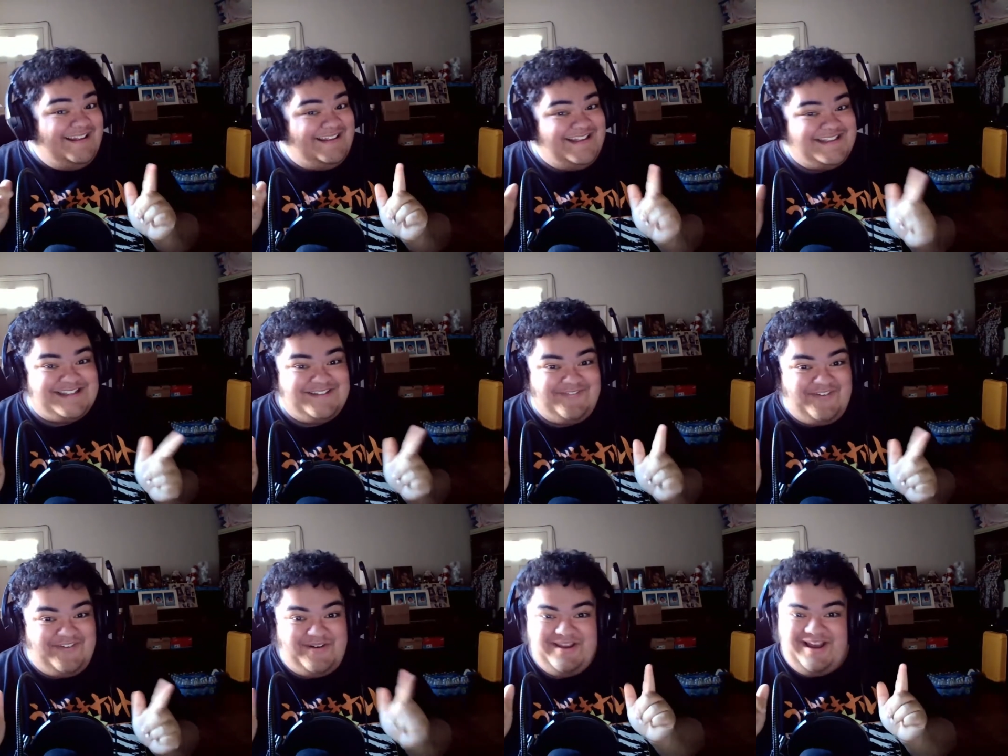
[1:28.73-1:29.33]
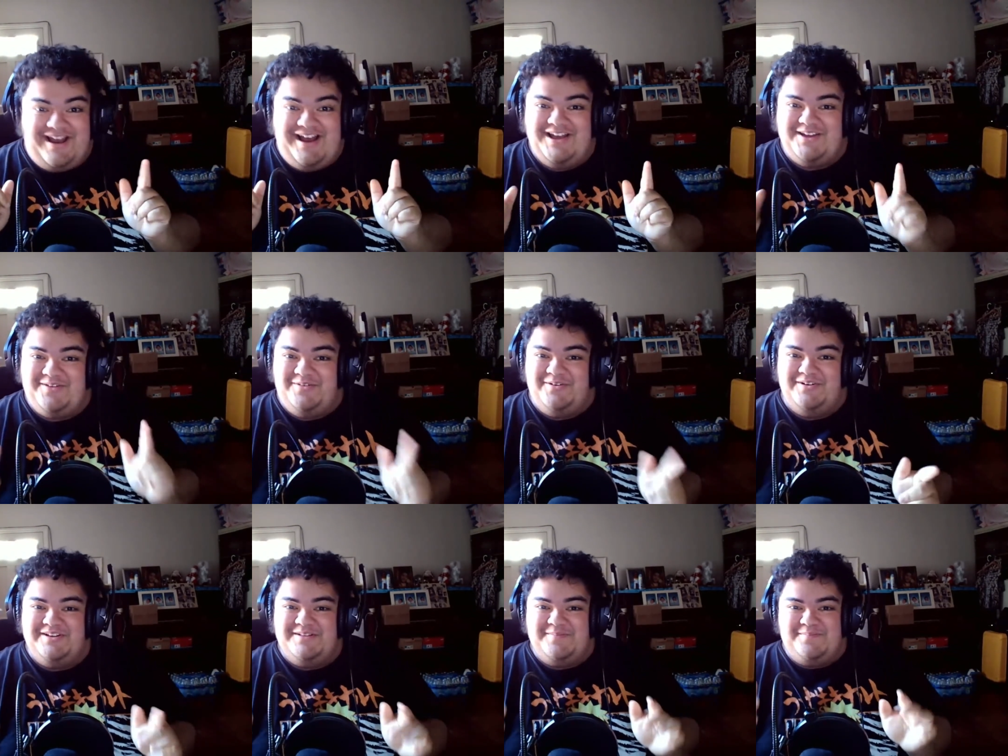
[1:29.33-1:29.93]
This is very
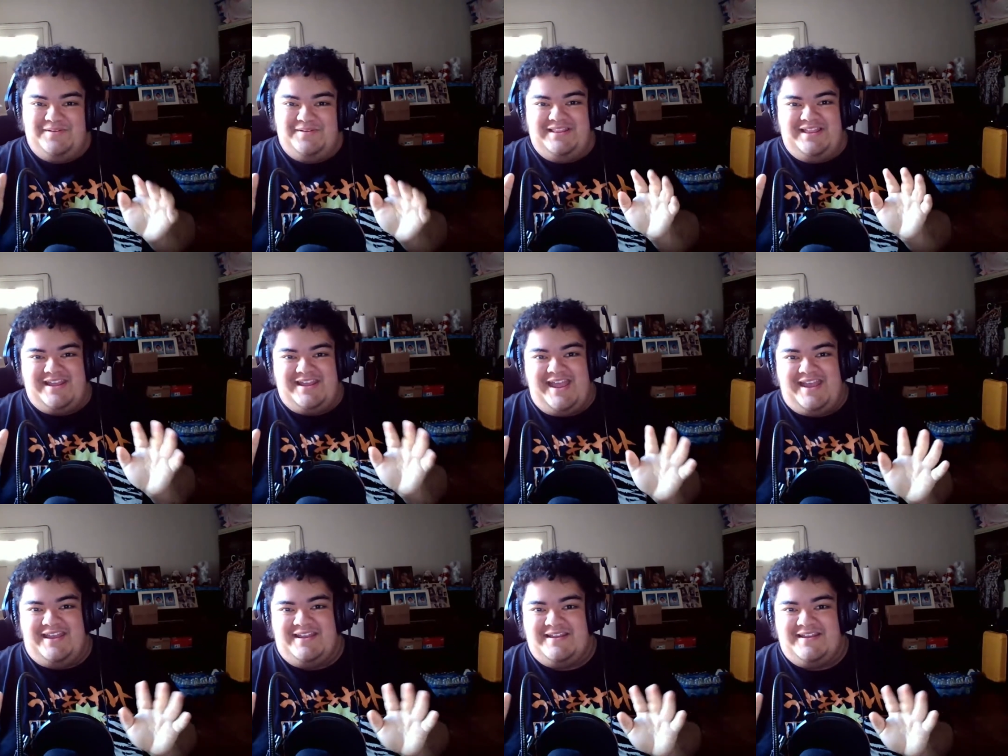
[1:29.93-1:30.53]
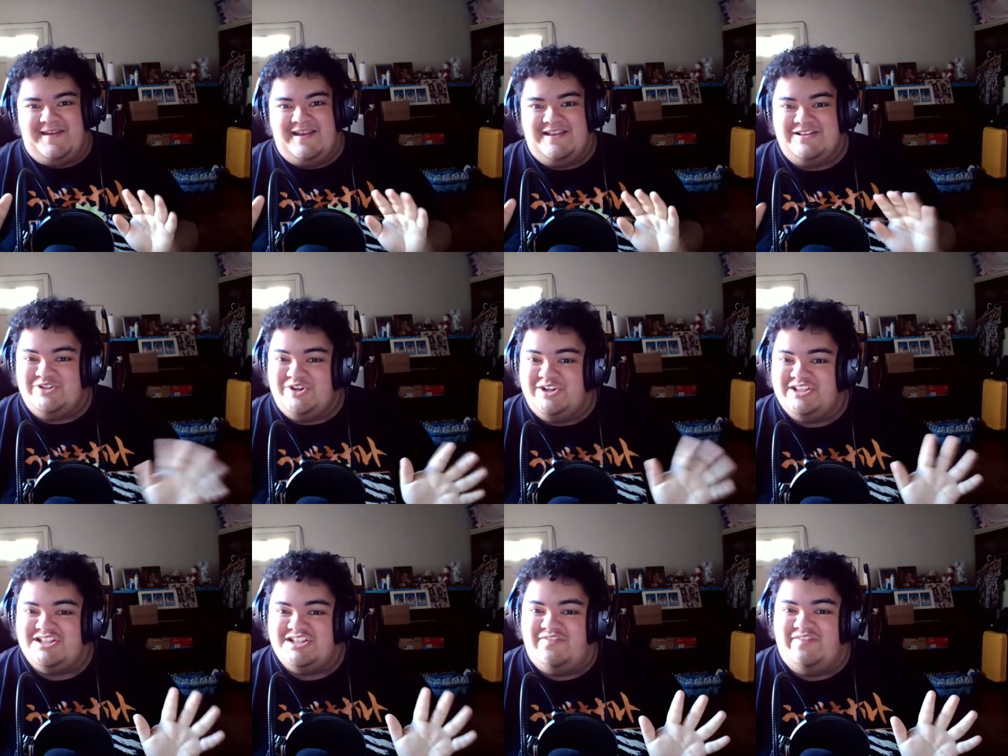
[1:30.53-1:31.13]
awkward, but, like, hey,
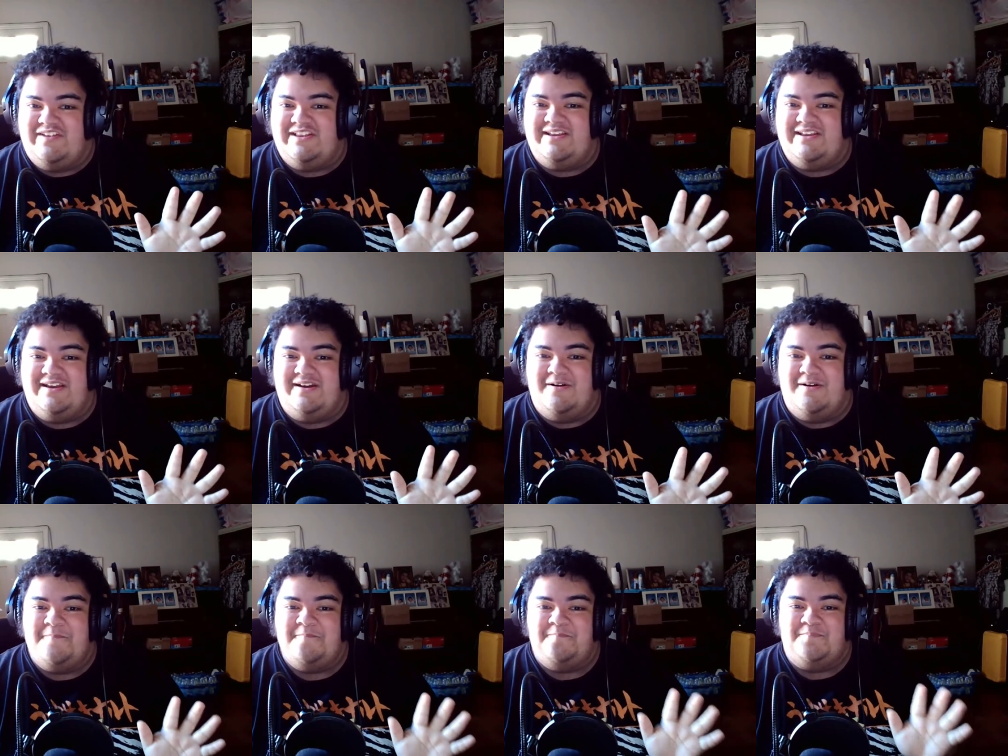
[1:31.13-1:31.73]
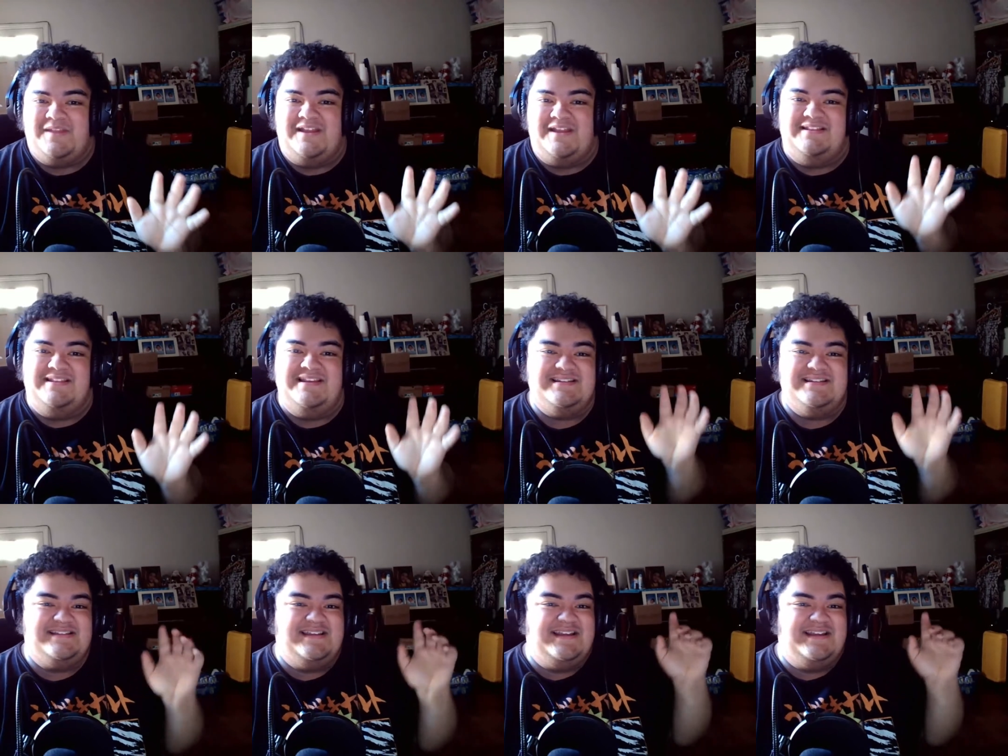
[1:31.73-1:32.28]
enjoy this video. And this